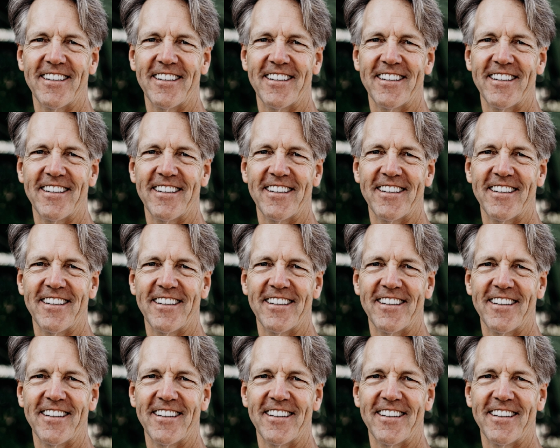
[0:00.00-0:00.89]

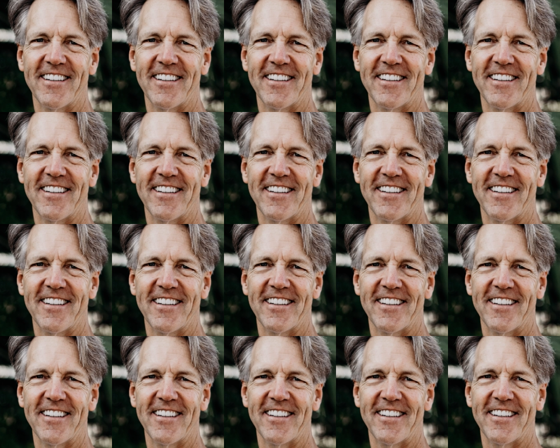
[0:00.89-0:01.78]

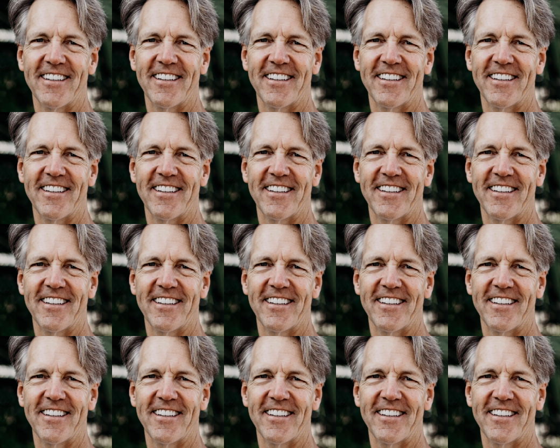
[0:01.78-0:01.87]
Nothing is said.